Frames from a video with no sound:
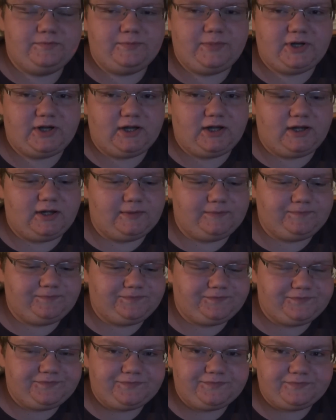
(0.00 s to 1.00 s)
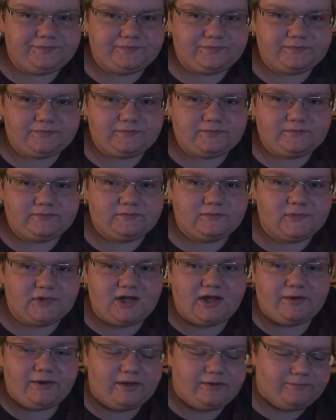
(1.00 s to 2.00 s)
But uh,
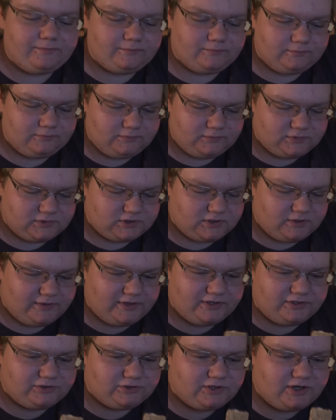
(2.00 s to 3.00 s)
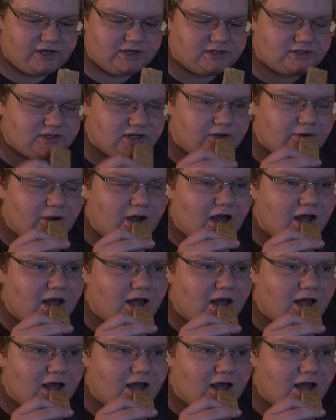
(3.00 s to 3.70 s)
anyway, let's go ahead and try this out.